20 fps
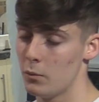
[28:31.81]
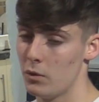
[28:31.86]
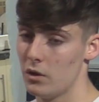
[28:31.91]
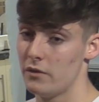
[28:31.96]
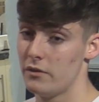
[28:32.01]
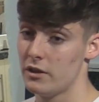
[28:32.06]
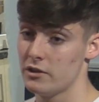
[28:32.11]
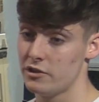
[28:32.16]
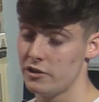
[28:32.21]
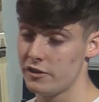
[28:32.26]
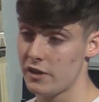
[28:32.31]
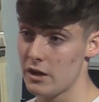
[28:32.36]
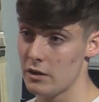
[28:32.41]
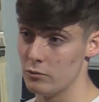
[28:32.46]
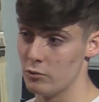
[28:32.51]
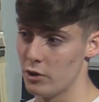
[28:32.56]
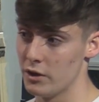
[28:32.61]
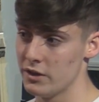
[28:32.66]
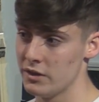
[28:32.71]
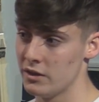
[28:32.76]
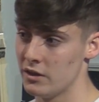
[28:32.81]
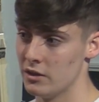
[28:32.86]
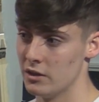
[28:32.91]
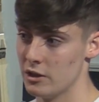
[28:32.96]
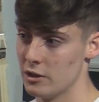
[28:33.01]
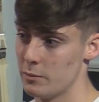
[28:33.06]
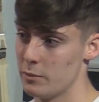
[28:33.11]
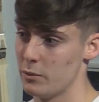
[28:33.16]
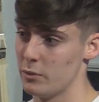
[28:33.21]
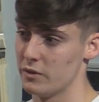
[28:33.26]
Well, I've actually started writing a
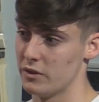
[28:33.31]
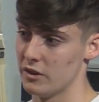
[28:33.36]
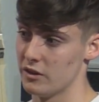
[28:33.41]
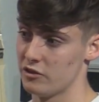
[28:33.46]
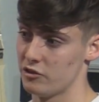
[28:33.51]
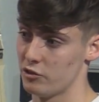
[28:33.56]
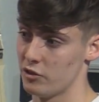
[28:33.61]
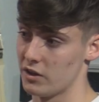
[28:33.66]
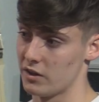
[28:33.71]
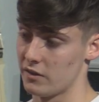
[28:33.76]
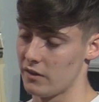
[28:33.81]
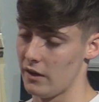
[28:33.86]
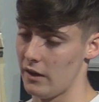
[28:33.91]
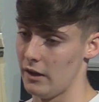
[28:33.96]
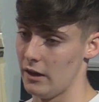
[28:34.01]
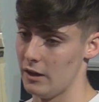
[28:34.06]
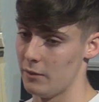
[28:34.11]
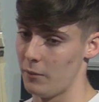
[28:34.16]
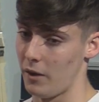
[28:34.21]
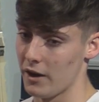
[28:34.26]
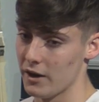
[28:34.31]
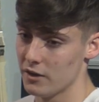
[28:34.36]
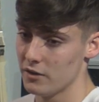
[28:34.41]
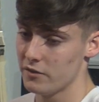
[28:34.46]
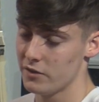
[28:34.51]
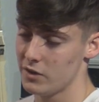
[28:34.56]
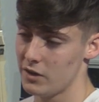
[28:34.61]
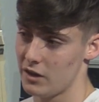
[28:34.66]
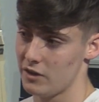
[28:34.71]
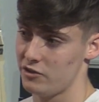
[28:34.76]
little bit with District. I
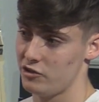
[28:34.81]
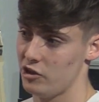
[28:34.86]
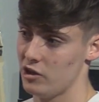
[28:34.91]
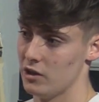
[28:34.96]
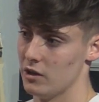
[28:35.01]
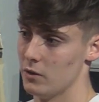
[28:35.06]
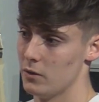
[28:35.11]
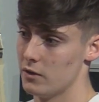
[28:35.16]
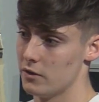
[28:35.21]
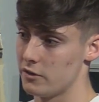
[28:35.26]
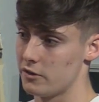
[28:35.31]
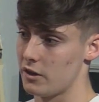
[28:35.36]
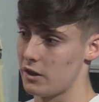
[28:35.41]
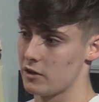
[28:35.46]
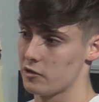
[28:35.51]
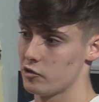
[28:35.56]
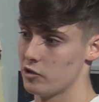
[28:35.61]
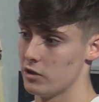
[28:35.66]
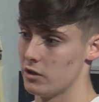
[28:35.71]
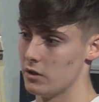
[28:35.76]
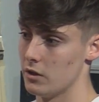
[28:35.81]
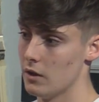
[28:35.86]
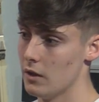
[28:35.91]
interviewed SG Lewis actually.